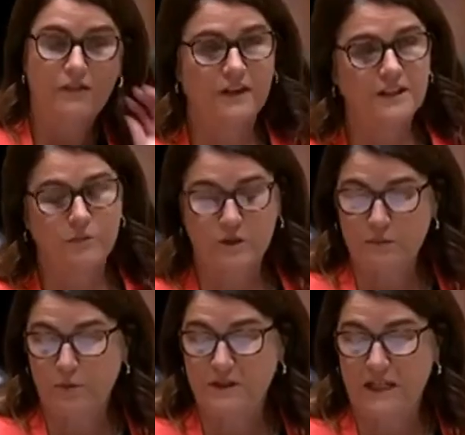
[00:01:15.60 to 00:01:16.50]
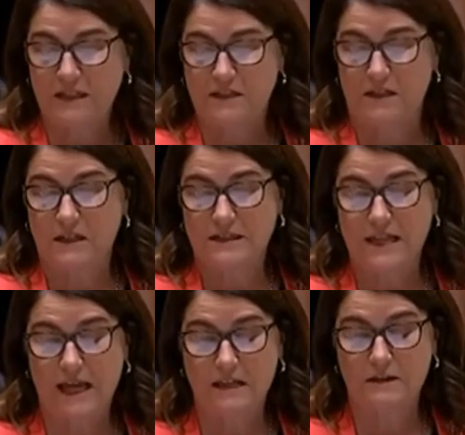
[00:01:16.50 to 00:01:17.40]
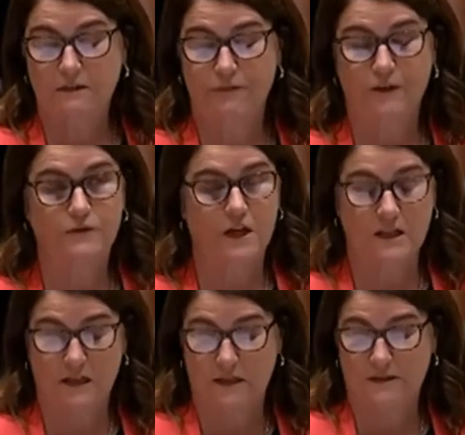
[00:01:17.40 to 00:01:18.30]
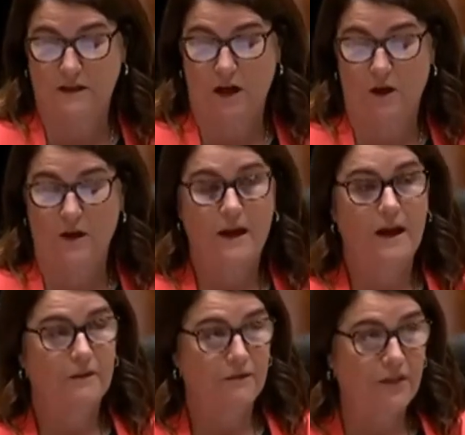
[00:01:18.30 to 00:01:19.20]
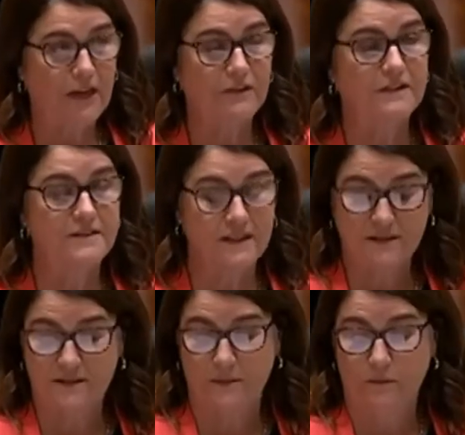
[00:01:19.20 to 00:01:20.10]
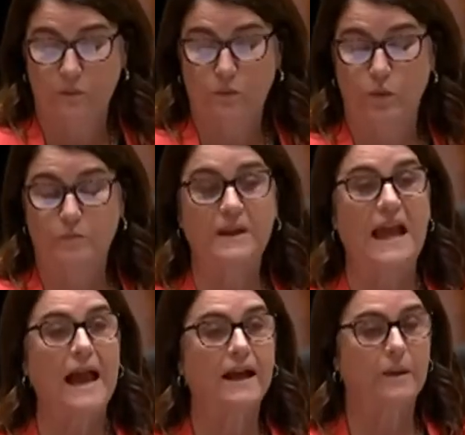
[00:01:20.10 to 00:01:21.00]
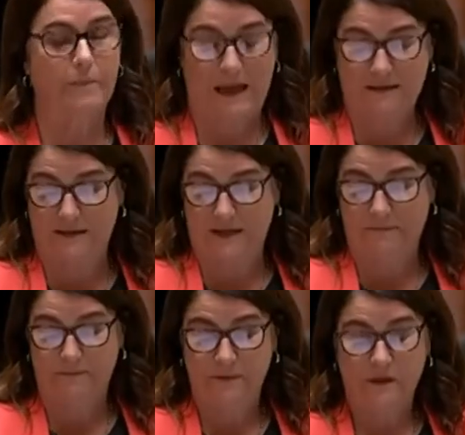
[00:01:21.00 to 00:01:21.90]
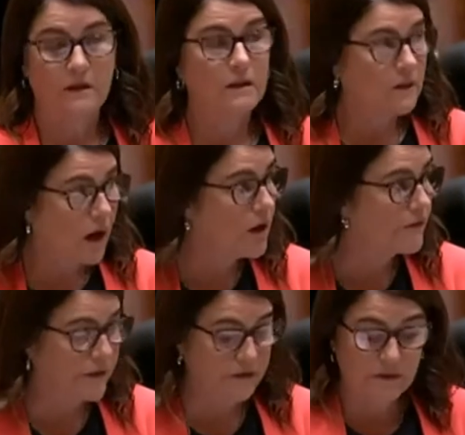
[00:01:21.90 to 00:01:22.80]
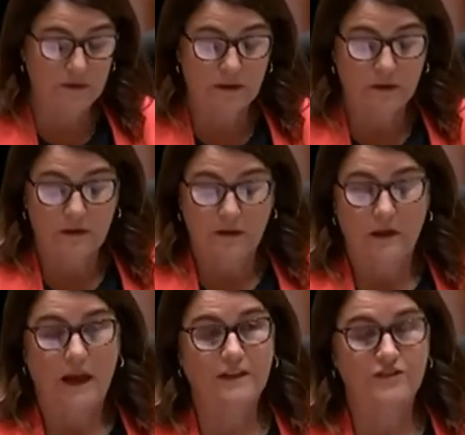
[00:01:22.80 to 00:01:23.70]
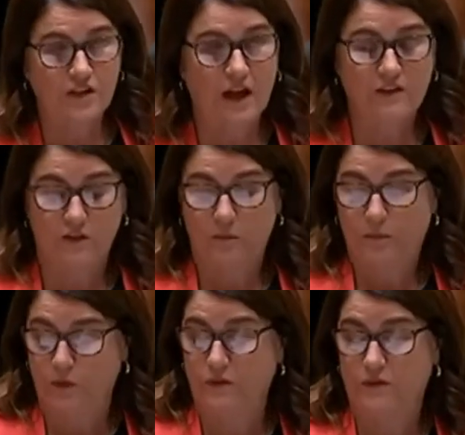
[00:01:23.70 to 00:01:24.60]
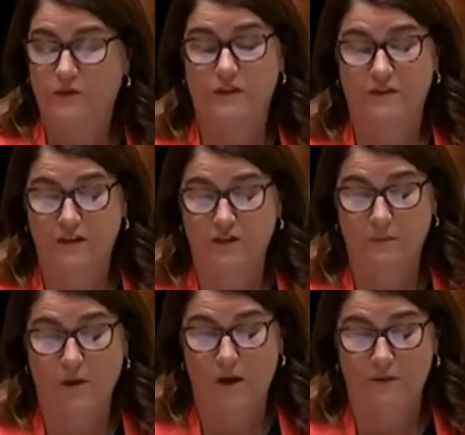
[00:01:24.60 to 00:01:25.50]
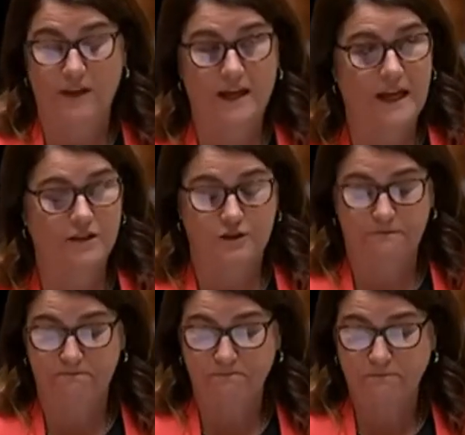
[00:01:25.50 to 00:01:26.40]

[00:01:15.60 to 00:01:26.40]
This was predicted 10 to 15 years ago, that the system would be at capacity. COVID has just pushed the system over the edge.